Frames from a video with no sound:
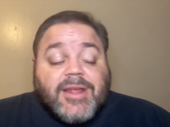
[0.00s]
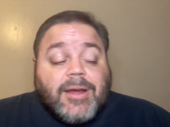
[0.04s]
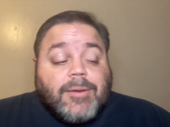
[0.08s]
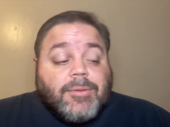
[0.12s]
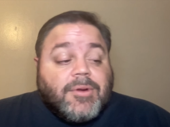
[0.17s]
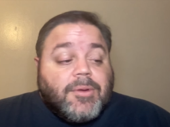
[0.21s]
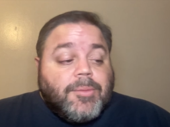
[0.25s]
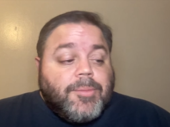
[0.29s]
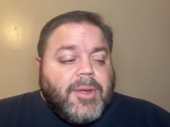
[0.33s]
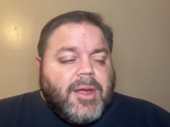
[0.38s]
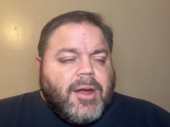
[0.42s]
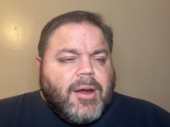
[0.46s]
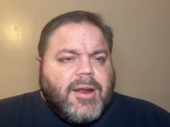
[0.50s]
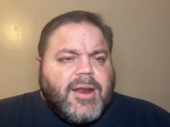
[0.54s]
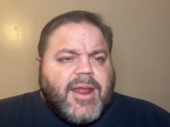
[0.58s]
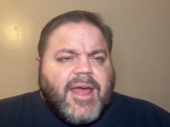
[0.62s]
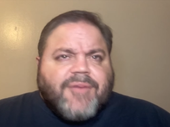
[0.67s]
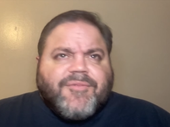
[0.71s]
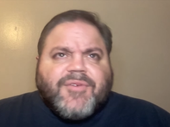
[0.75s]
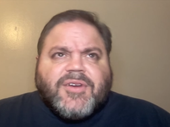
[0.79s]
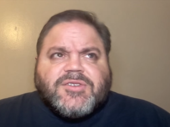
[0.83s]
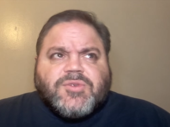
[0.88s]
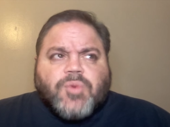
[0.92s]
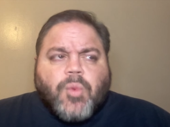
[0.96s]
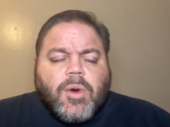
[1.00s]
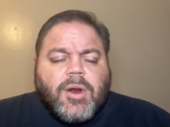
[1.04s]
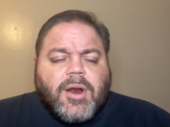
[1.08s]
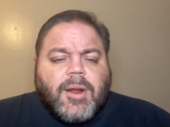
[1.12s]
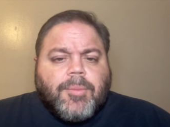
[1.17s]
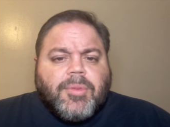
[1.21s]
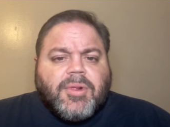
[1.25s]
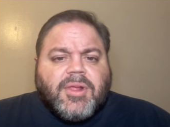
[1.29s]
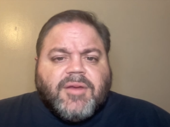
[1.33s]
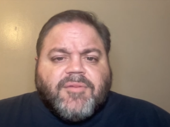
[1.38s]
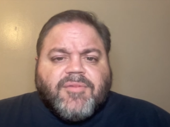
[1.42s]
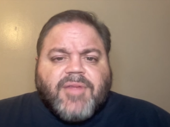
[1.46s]
That one will be on FS1, I
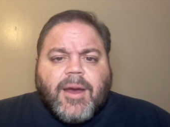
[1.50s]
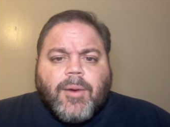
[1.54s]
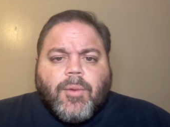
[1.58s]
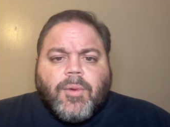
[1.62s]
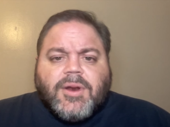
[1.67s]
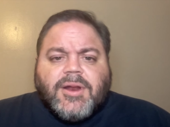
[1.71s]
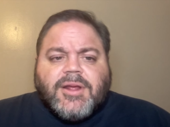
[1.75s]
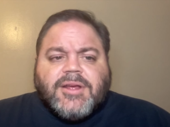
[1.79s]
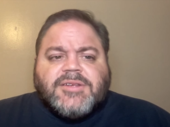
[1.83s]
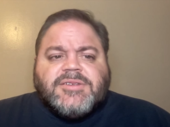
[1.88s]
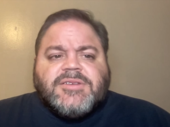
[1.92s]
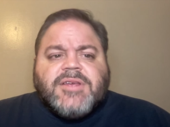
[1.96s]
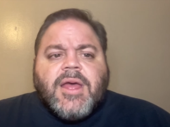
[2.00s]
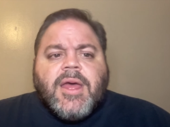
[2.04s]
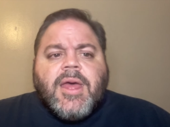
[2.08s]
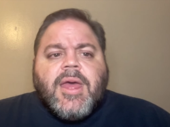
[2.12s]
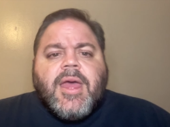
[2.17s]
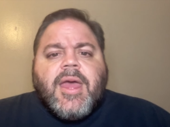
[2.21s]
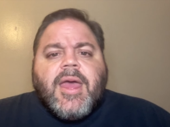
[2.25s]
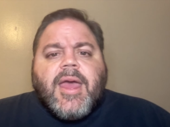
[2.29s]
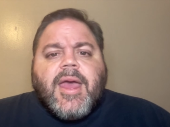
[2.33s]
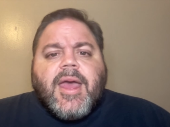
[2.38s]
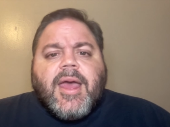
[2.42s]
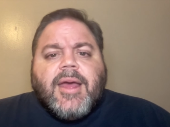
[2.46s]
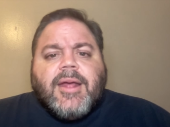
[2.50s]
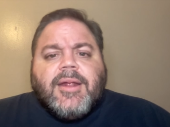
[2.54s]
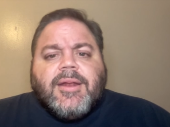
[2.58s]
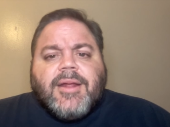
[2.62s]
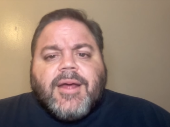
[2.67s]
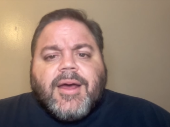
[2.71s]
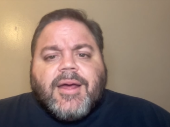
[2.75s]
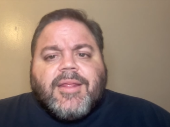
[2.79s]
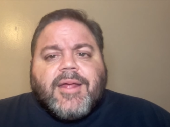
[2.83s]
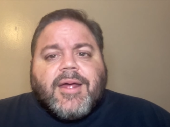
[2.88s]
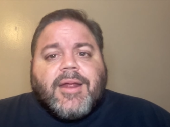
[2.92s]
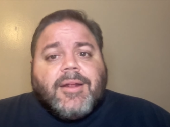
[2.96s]
believe that one is, and
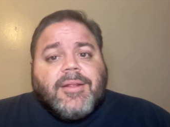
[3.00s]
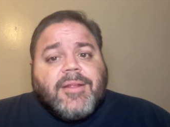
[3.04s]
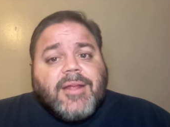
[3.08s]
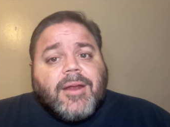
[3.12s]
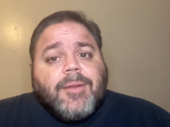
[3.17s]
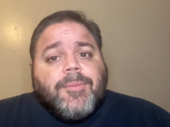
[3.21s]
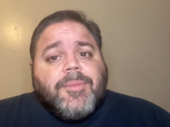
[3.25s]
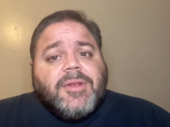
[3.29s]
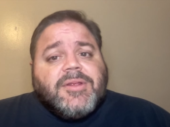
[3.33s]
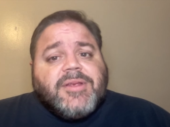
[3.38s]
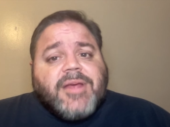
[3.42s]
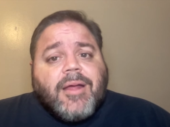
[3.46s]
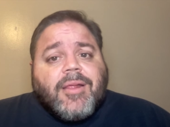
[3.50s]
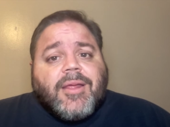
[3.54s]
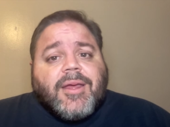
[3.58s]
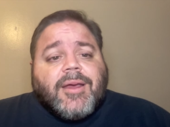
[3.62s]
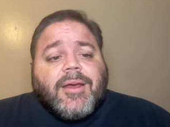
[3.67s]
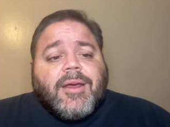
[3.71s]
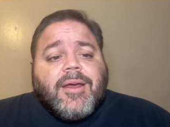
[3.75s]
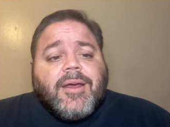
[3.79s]
uh, that that'll be telling.